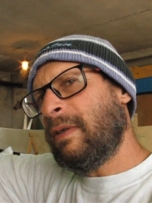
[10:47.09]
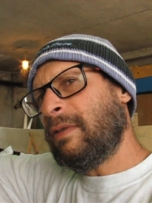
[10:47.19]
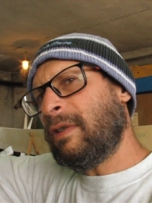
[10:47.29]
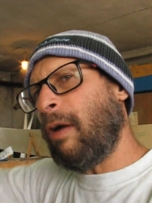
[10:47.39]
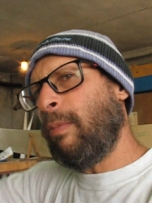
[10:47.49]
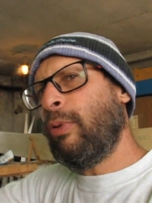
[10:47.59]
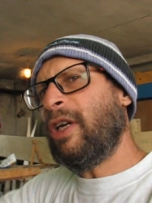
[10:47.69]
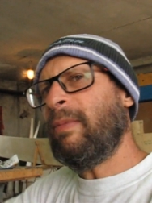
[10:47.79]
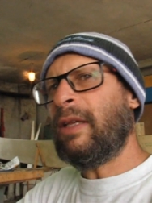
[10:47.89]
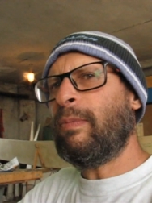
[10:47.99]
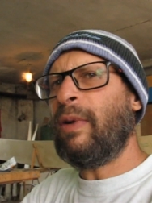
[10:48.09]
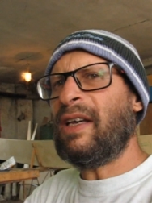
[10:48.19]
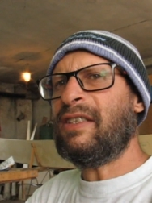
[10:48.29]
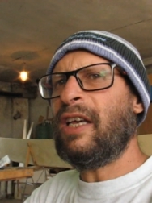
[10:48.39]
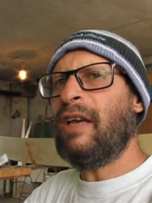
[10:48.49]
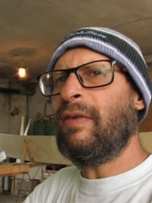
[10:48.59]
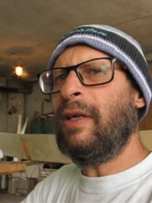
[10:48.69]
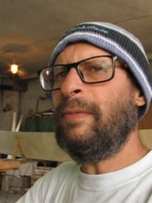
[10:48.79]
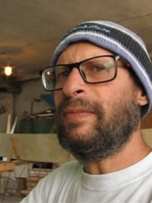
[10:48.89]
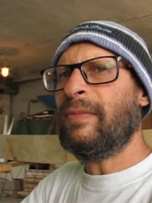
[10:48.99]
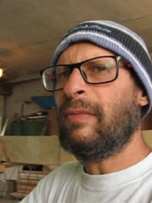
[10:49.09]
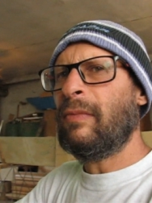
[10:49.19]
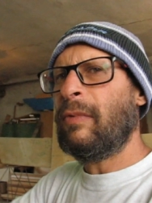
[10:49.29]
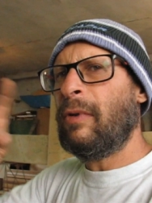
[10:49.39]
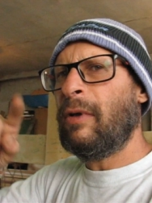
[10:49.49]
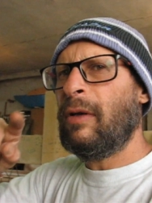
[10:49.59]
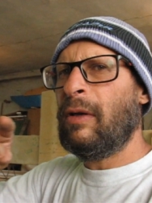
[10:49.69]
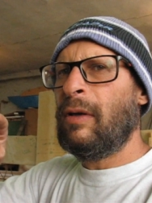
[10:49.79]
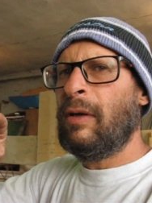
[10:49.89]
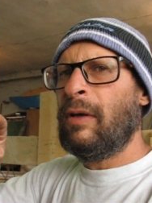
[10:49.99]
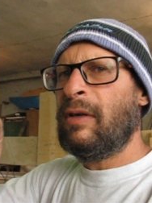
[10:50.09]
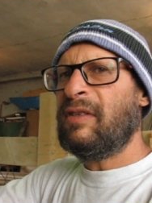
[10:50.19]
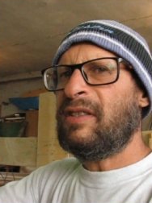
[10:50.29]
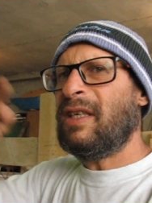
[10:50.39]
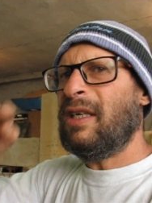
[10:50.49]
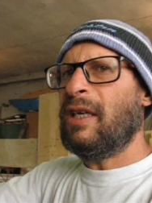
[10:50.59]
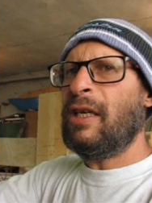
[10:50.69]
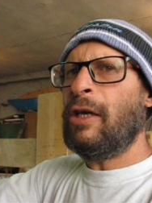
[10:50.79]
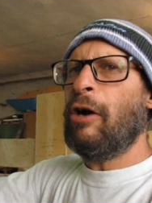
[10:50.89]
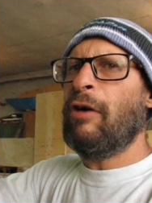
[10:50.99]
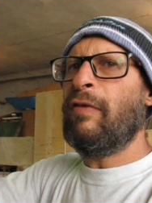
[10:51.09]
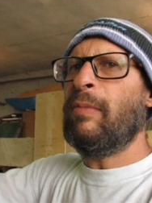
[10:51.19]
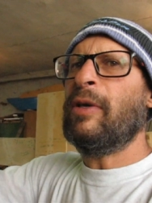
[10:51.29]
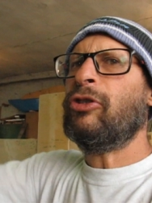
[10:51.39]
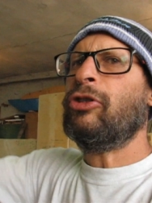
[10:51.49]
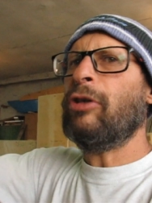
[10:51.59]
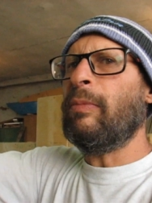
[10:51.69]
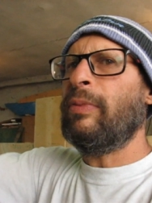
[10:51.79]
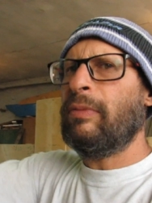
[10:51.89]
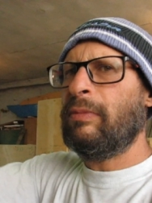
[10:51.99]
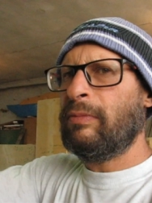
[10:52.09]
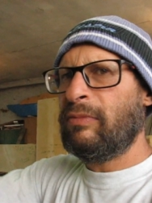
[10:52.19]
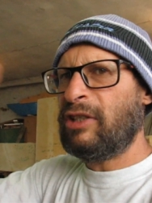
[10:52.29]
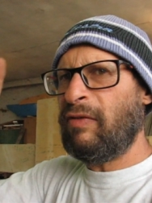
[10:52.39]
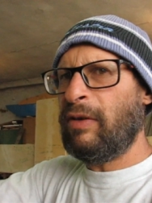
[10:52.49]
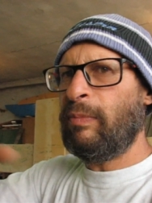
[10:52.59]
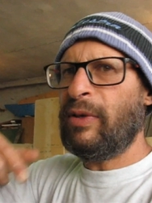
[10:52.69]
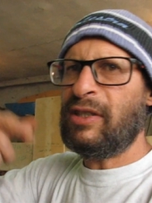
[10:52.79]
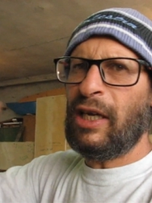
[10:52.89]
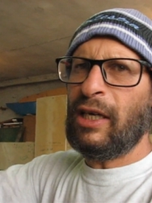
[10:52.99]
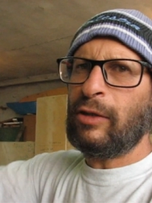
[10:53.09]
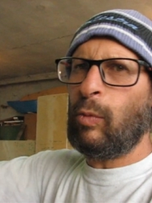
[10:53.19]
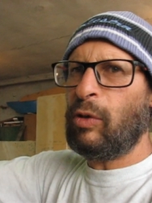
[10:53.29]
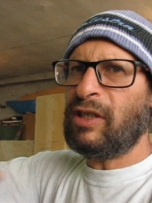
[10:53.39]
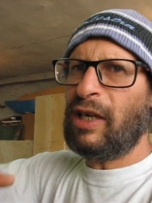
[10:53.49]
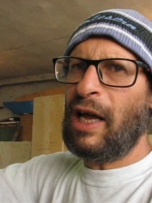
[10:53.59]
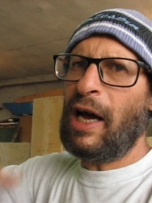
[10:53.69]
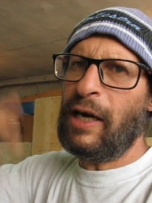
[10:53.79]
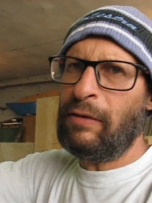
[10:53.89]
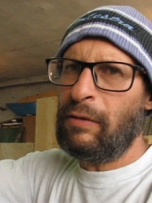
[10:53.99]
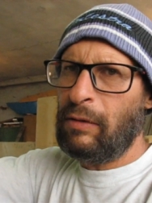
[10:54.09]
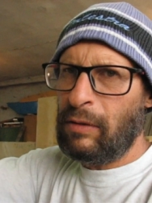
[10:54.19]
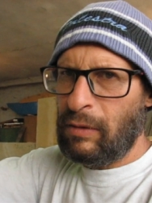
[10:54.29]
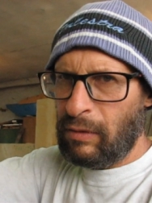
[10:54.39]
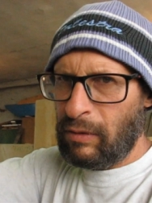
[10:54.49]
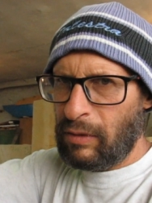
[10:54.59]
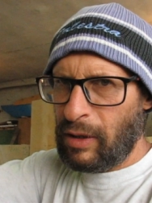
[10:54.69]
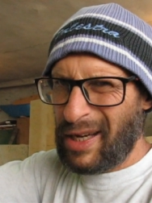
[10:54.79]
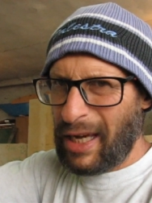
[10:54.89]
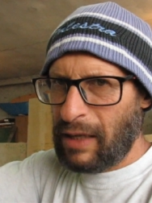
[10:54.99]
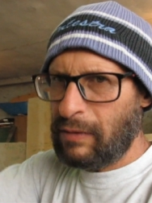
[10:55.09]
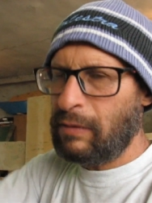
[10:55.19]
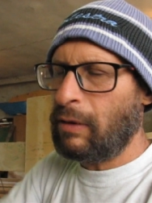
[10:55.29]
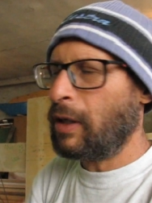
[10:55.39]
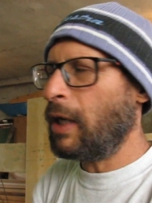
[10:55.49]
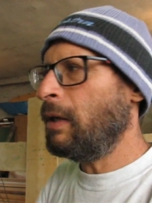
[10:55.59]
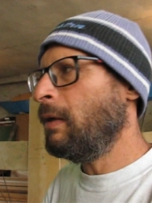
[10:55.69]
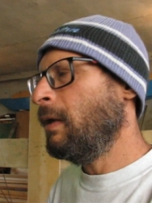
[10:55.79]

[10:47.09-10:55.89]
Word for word: So I'll put him at plus 7. CE over midship, 7% waterline ahead, okay?